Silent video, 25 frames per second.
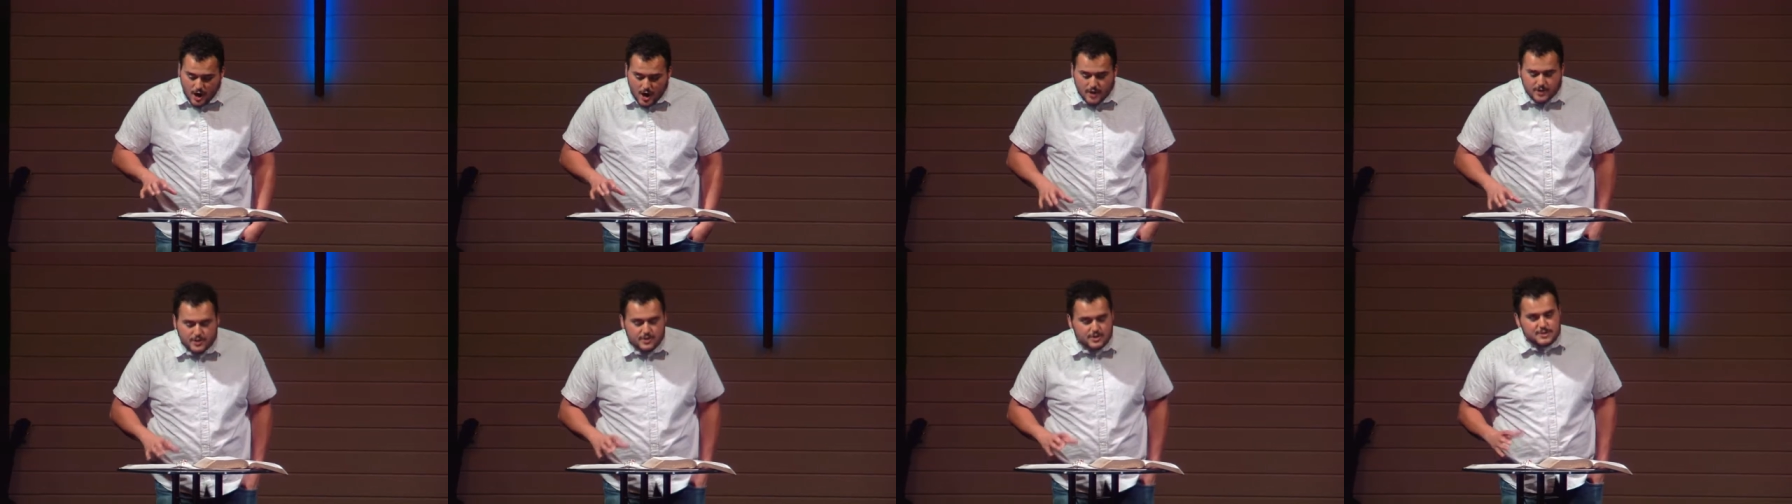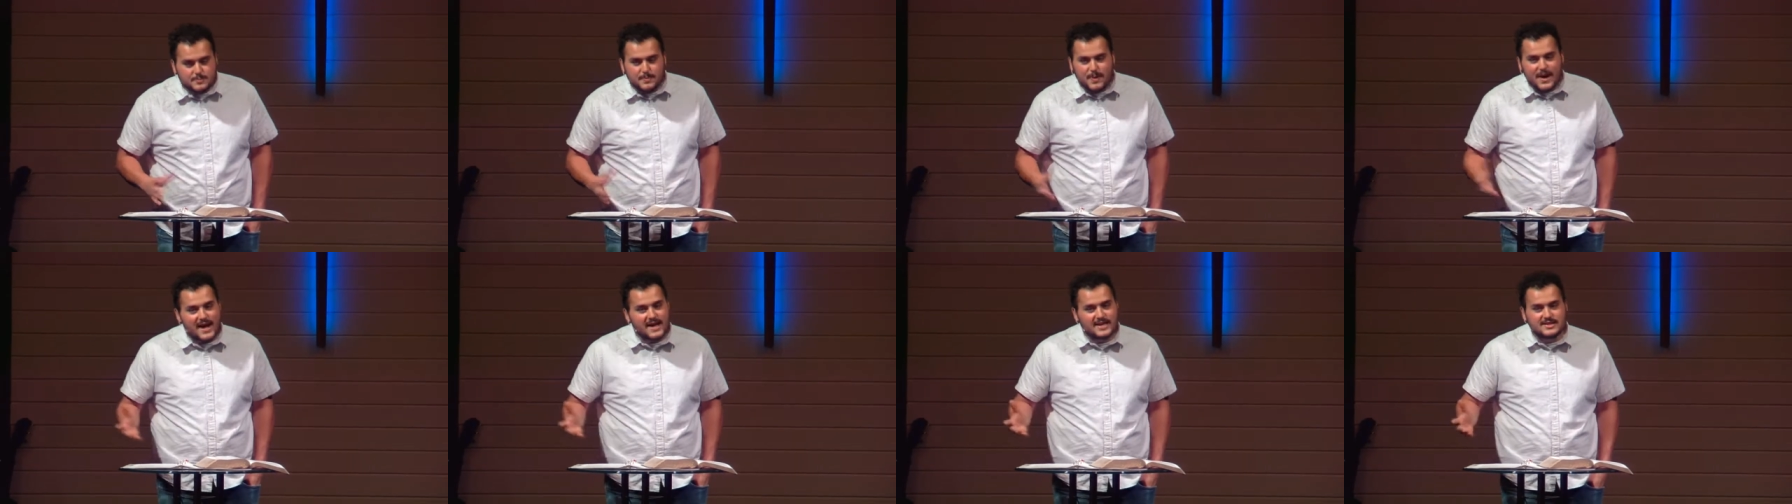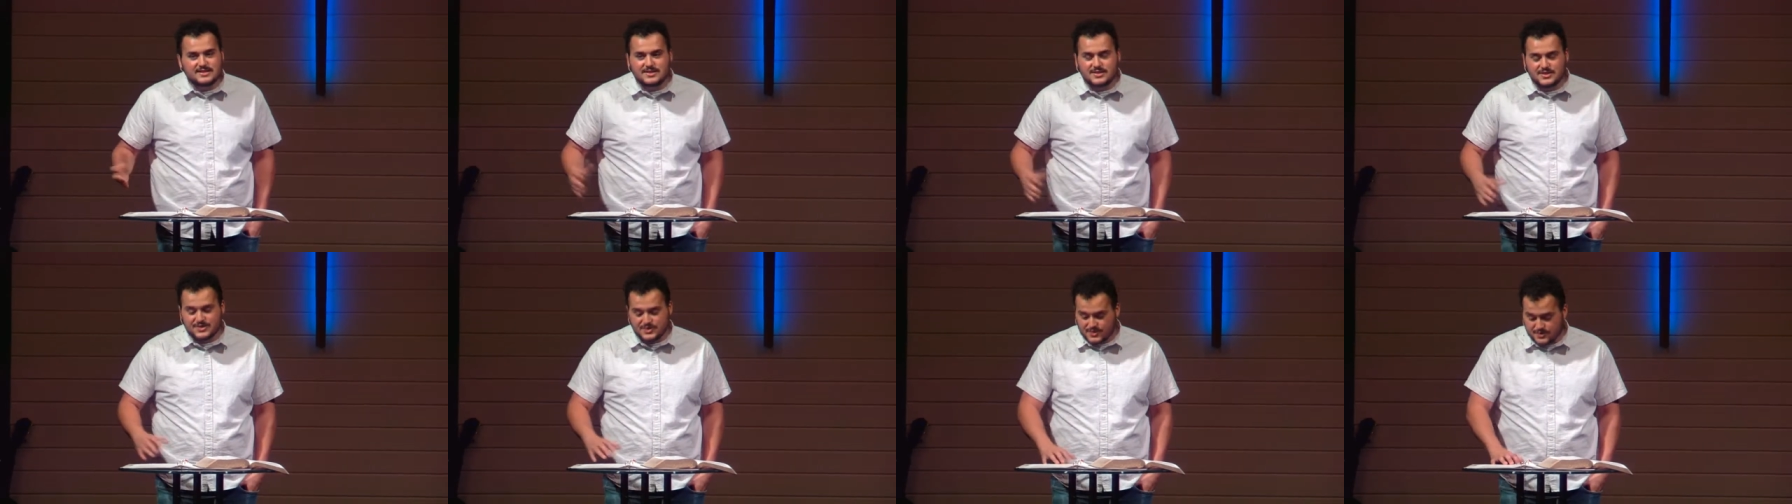others
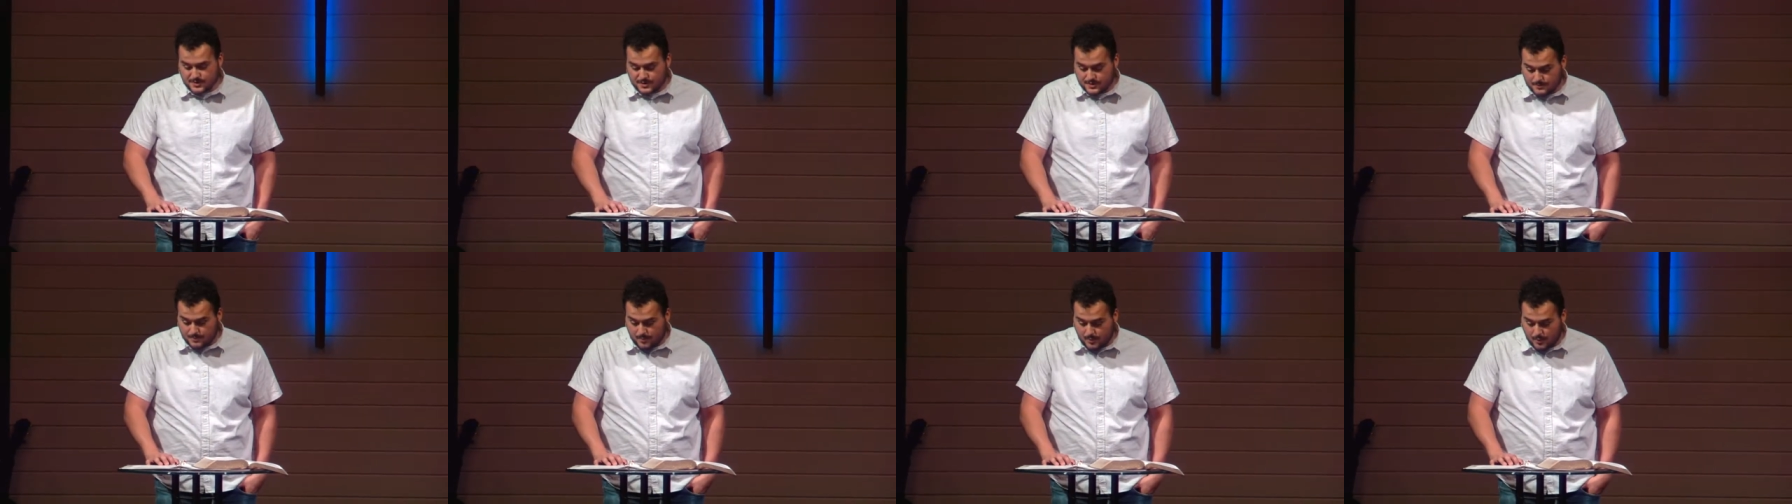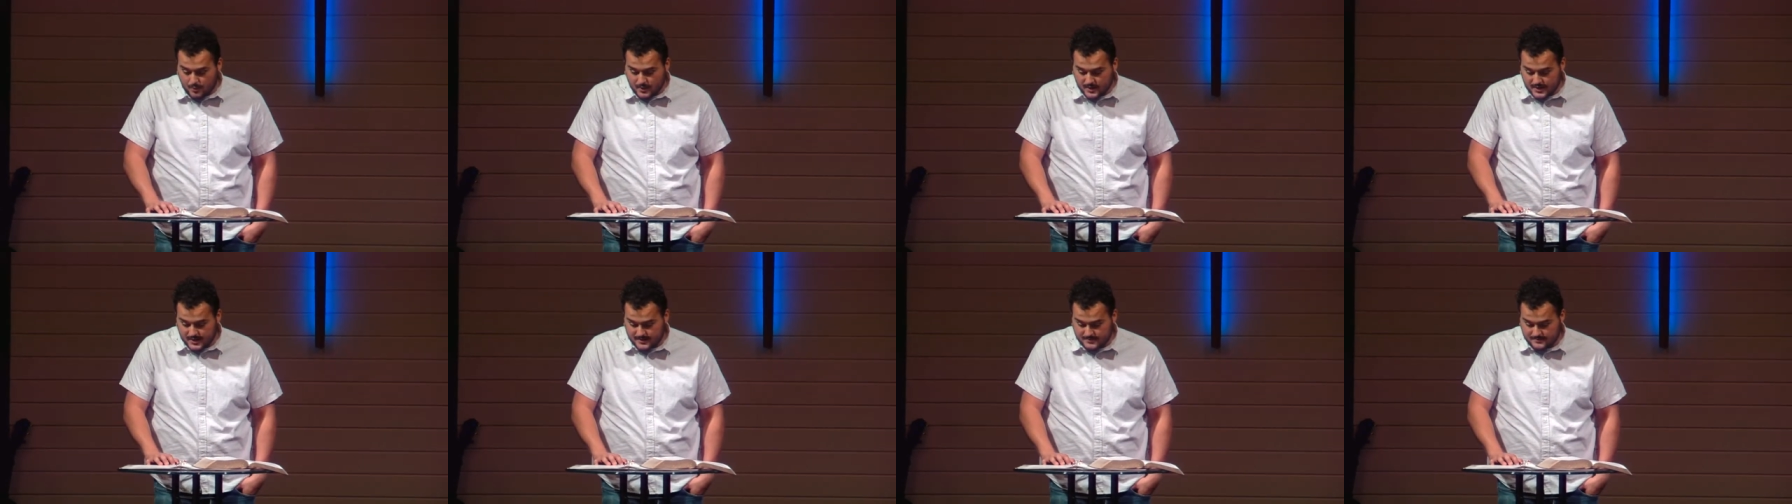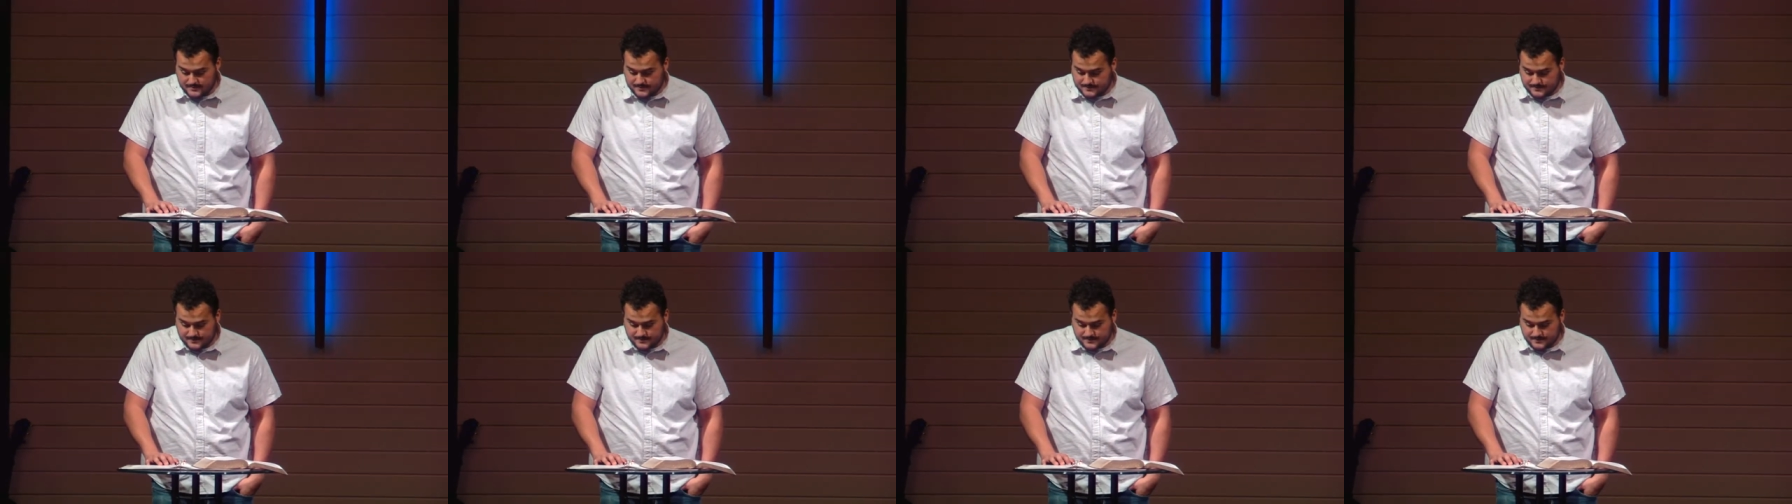past a certain point.